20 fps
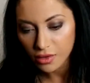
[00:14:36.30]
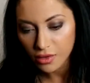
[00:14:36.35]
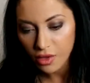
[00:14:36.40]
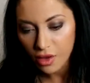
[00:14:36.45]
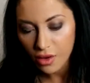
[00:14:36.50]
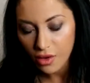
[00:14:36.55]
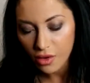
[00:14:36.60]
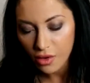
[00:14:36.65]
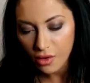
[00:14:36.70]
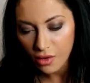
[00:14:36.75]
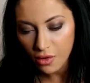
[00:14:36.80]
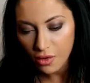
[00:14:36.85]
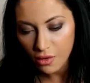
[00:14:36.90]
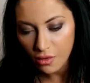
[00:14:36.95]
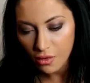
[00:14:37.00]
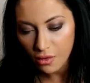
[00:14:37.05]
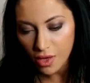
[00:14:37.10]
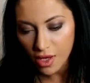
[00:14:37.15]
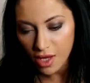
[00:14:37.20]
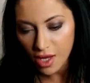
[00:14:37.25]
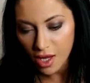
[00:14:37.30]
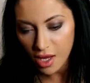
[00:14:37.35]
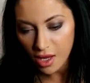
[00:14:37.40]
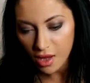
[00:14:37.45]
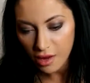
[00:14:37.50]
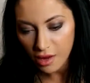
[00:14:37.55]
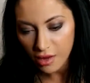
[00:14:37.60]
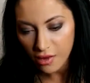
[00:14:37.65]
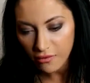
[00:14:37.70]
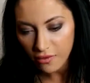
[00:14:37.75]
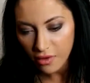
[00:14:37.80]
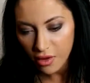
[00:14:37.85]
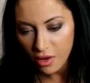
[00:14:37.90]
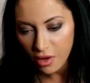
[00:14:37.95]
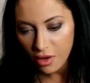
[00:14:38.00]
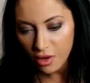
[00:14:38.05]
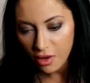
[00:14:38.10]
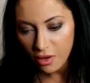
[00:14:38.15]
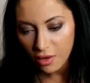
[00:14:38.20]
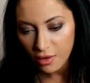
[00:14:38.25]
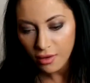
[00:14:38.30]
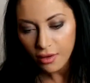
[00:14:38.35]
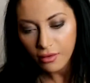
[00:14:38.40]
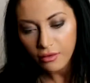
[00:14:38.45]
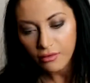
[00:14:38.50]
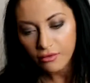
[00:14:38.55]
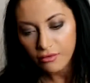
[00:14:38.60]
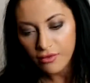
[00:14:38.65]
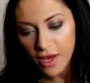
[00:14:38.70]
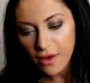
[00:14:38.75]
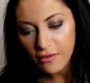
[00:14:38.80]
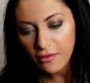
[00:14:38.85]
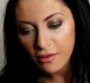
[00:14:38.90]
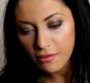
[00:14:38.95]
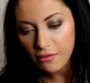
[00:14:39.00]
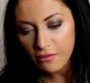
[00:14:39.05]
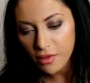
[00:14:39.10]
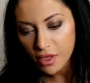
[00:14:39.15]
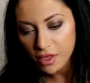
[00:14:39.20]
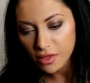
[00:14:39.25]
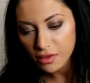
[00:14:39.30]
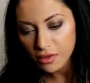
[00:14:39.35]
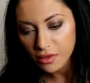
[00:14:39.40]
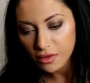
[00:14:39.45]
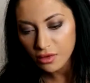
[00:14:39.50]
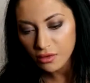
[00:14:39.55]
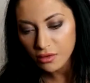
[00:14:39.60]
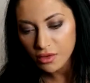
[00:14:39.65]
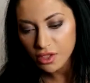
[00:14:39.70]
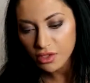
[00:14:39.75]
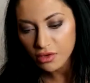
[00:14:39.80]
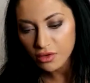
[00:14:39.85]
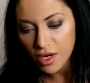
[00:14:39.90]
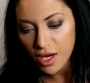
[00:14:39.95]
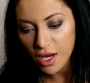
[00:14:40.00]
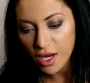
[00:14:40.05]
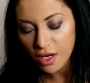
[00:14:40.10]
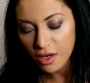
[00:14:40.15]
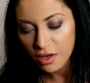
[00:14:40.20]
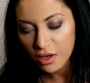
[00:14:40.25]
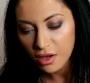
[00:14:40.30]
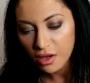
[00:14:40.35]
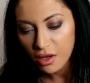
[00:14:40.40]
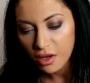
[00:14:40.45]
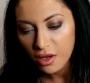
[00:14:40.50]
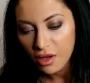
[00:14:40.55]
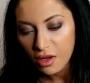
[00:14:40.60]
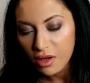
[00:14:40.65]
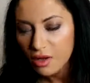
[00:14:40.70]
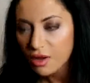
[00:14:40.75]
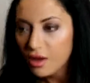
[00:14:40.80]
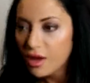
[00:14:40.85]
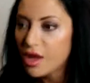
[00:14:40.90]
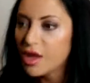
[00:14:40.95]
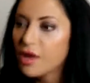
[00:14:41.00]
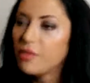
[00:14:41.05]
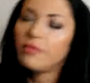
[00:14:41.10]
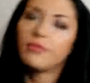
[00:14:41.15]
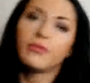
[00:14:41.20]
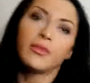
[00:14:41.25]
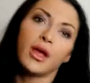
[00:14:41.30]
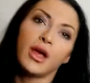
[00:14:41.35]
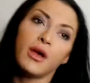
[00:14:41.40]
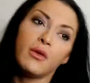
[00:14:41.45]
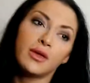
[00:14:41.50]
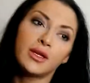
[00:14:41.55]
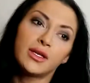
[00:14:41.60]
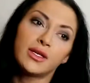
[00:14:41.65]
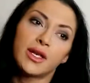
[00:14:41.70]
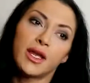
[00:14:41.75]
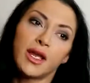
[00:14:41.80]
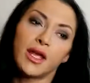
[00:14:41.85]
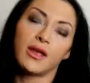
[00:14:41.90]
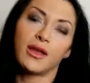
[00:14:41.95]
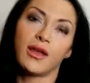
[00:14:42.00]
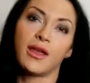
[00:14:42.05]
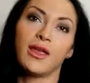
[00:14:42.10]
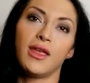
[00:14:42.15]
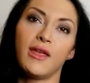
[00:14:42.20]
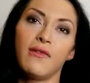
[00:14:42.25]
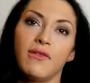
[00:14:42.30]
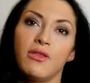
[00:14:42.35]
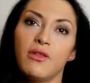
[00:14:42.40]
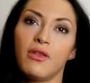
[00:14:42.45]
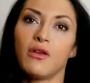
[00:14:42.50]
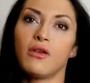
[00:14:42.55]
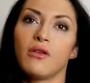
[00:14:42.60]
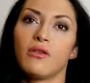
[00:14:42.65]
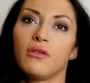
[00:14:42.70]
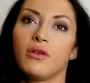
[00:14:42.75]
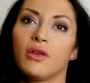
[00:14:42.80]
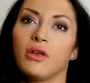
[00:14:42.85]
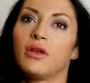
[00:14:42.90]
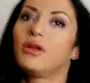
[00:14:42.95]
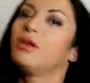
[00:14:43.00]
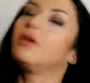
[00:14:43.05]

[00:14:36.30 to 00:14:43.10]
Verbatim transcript: So, we have our favourite muscle group to train. I would say, even though,